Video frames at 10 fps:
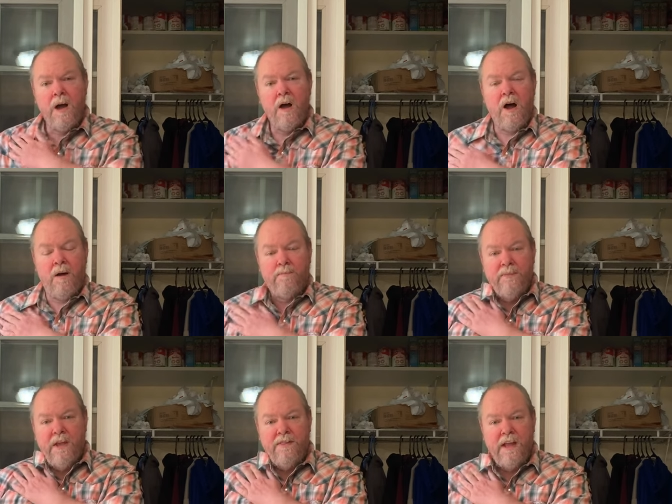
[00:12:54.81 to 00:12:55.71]
Um,
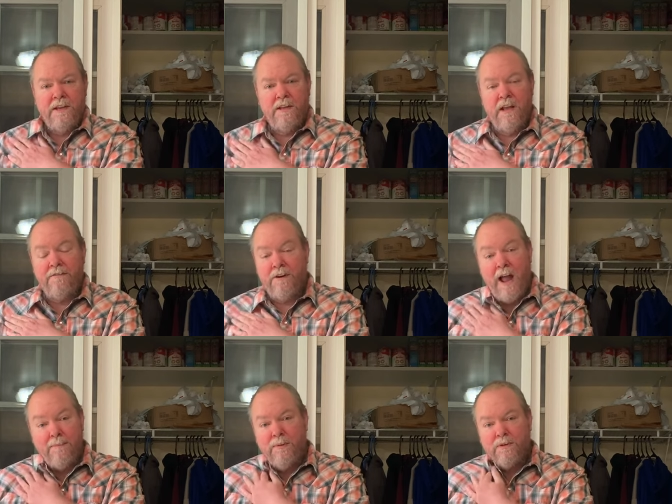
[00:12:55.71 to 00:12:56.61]
and then if you're
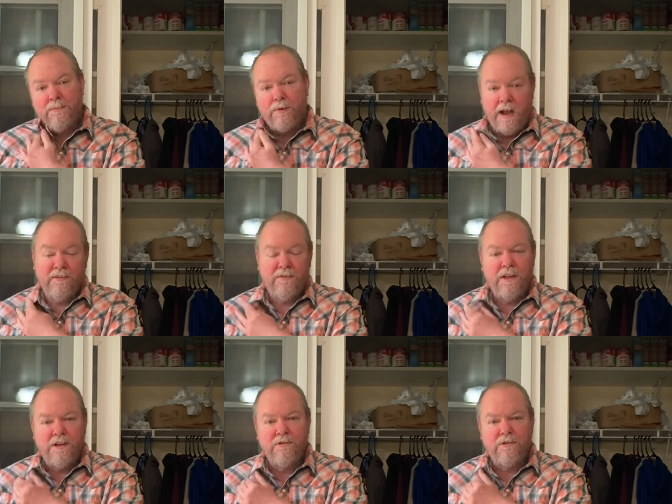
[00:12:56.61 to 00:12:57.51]
happy with the price,
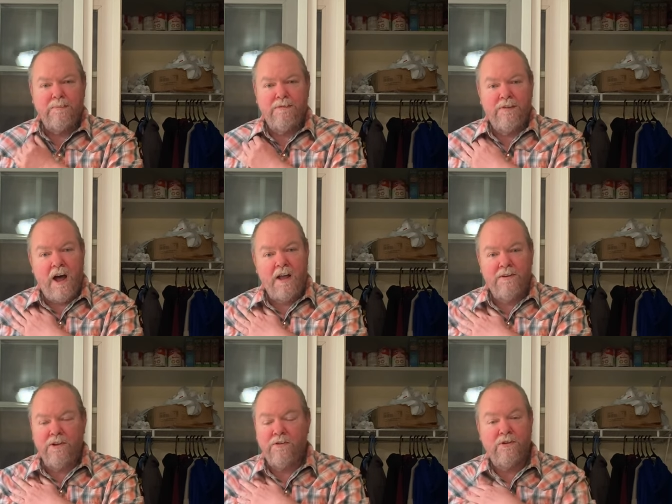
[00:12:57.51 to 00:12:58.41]
then use them. If not,
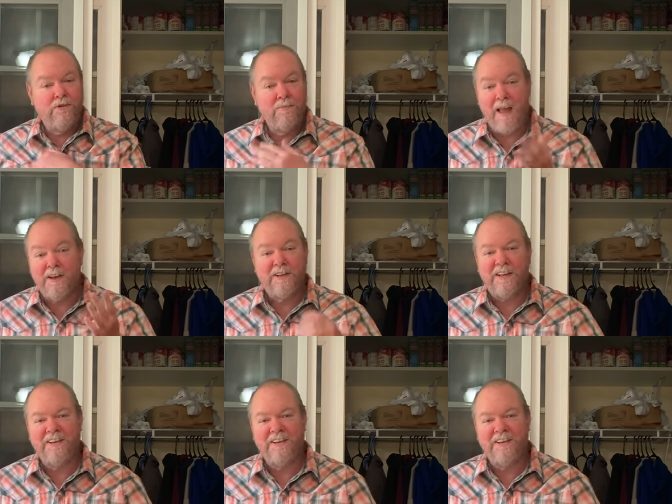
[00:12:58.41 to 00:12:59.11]
you could do it manually.